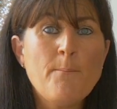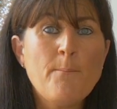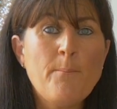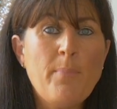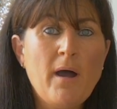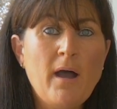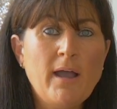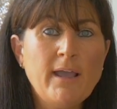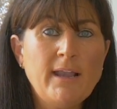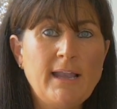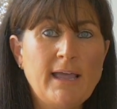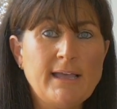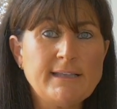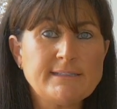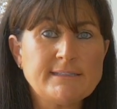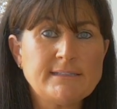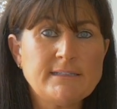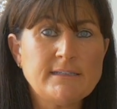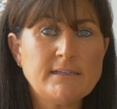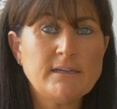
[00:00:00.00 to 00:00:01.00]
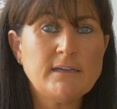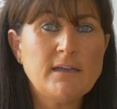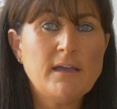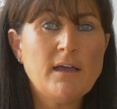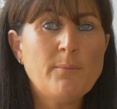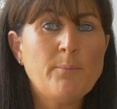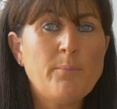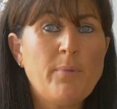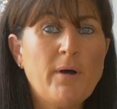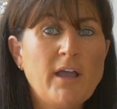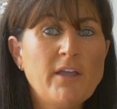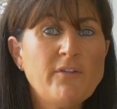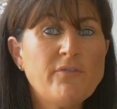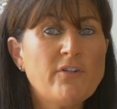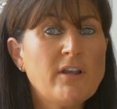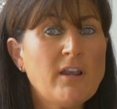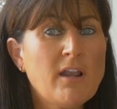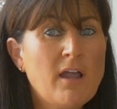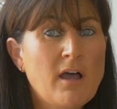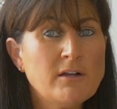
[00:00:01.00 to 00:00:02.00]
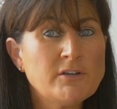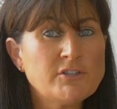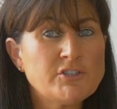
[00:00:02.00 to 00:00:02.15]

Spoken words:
Buy less. Buy for long